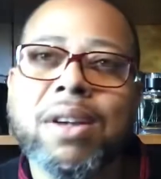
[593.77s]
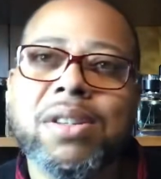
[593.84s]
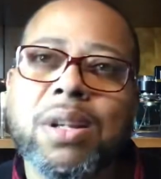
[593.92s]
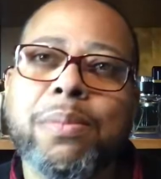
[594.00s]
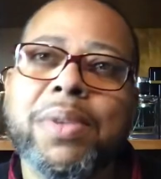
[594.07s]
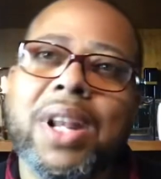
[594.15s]
or
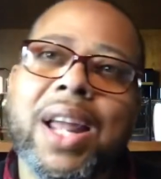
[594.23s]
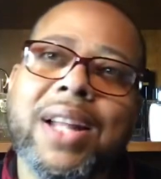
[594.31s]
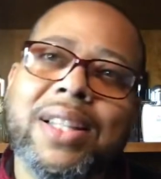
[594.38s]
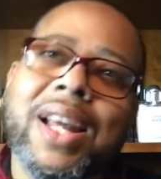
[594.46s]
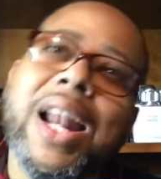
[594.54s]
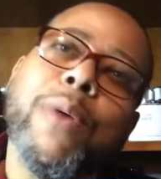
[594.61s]
something
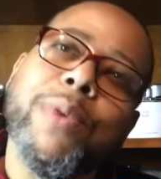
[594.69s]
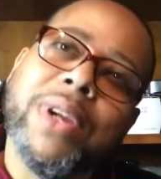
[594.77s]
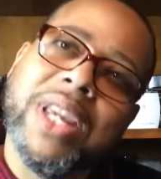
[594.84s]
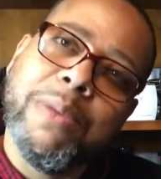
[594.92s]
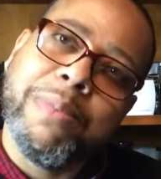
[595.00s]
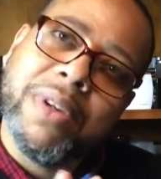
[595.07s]
like that? I would
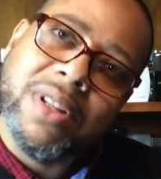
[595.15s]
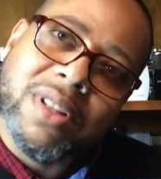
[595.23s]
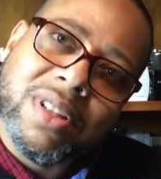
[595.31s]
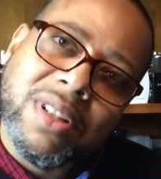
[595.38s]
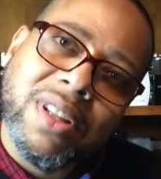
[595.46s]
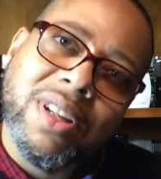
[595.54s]
keep it
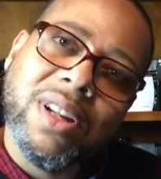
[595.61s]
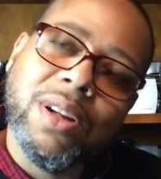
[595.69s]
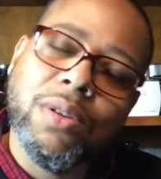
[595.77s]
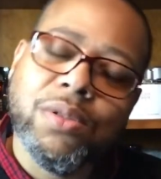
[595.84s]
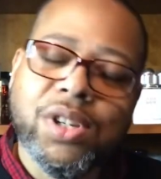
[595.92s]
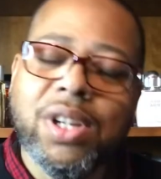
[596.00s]
you
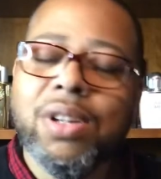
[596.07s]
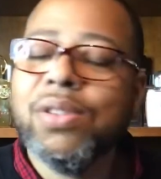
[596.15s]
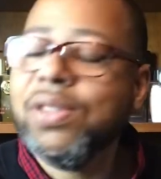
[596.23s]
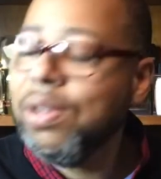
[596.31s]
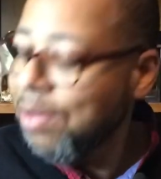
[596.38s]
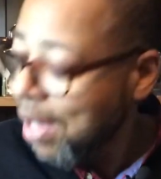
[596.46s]
know, chill.
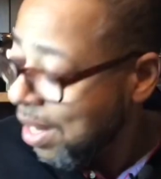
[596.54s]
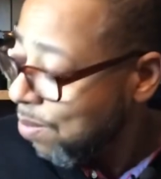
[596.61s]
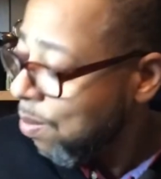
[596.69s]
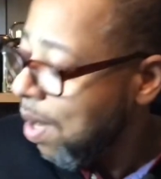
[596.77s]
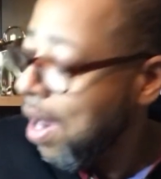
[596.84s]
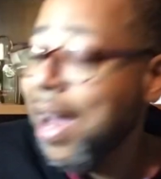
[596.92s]
So
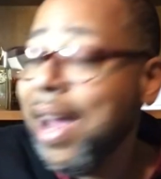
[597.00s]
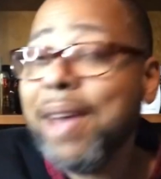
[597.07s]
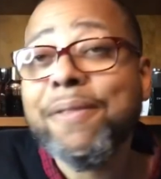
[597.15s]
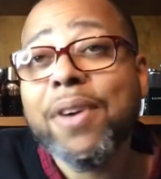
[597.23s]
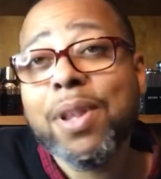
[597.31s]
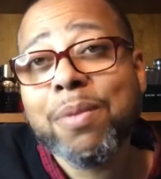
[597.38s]
that's why
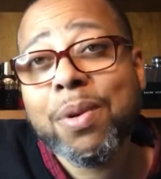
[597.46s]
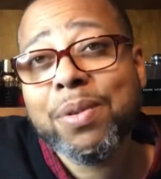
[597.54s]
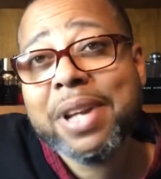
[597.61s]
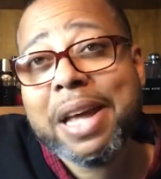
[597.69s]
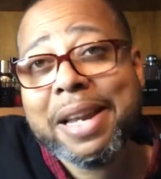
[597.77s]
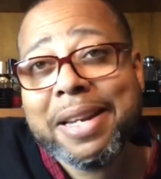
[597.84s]
further on
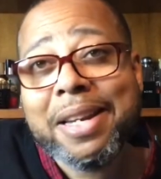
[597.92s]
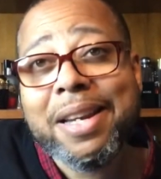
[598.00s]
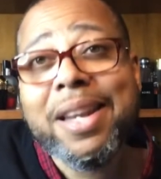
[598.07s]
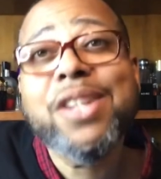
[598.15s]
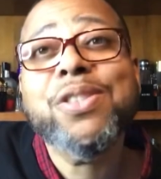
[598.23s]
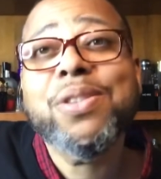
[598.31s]
down in the
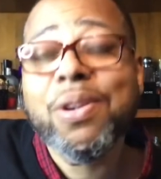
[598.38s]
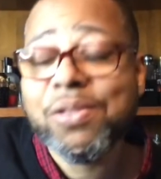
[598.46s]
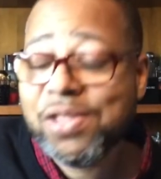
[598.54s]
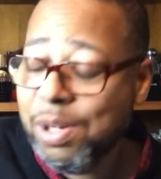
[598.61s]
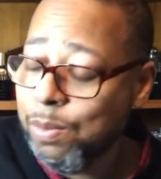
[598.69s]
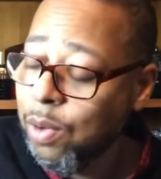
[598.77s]
list, you don't
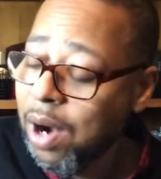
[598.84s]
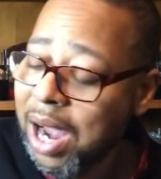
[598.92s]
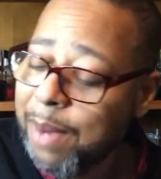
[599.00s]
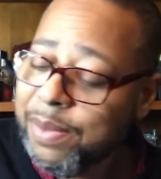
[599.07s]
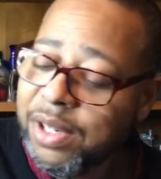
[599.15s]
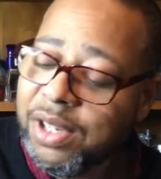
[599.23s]
see more
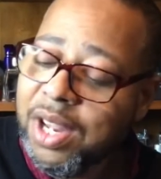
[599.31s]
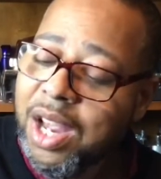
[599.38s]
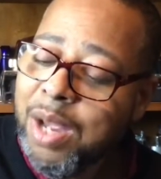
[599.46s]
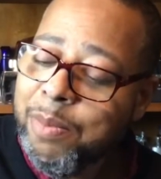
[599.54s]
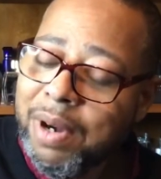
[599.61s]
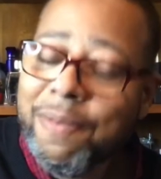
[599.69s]
options.
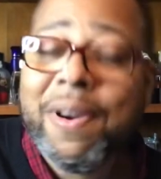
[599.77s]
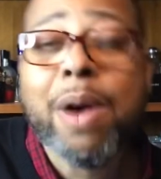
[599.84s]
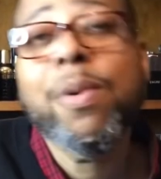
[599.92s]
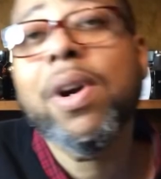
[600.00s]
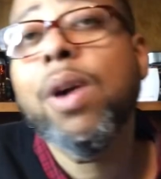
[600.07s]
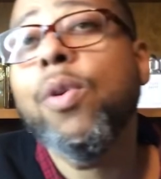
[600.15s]
But if I
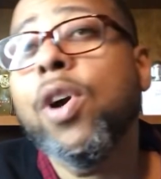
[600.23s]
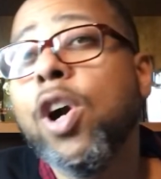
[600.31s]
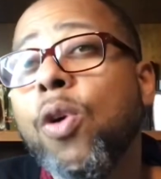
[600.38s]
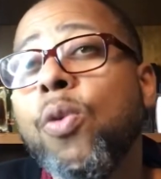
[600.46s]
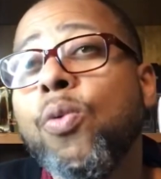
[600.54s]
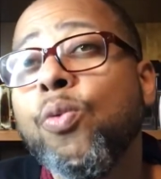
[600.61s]
were gonna
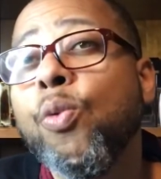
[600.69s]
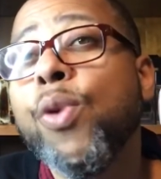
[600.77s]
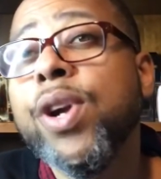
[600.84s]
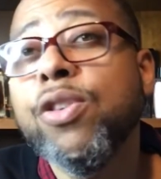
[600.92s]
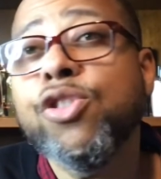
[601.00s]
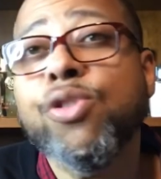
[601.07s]
go
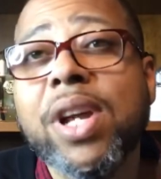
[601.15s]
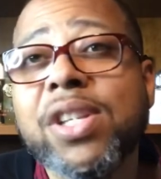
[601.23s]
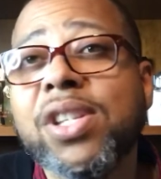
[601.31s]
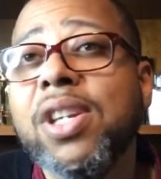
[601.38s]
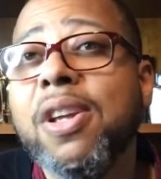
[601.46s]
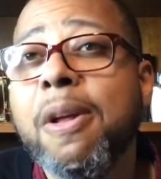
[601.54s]
real
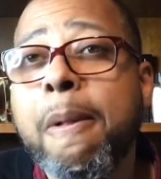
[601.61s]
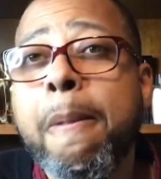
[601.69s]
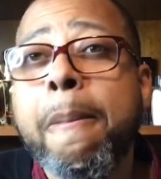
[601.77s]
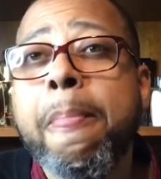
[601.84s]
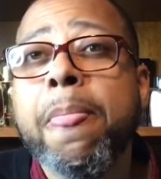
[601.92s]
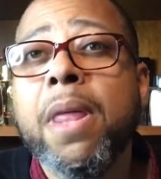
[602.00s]
dressy,
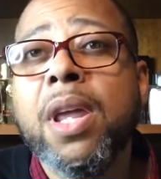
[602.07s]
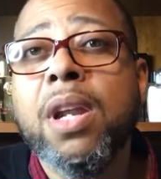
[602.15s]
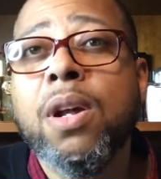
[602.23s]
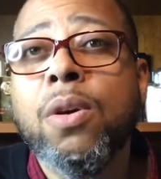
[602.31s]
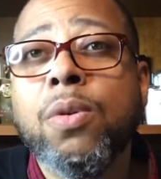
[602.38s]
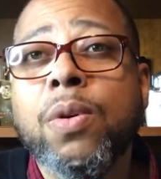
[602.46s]
you
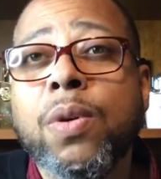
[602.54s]
know,